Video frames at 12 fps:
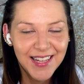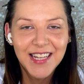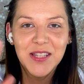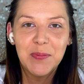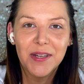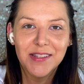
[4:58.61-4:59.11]

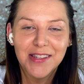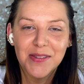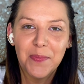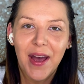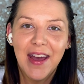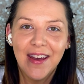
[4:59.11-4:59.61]
It's because it's
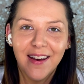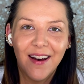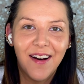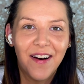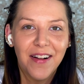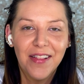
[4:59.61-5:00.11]
my
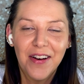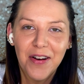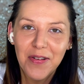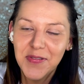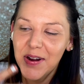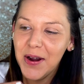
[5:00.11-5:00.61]
all
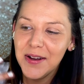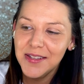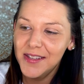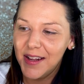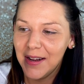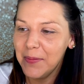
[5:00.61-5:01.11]
over
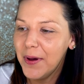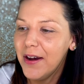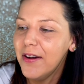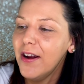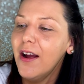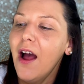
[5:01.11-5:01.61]
setting
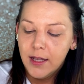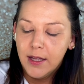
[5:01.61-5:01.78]
powder.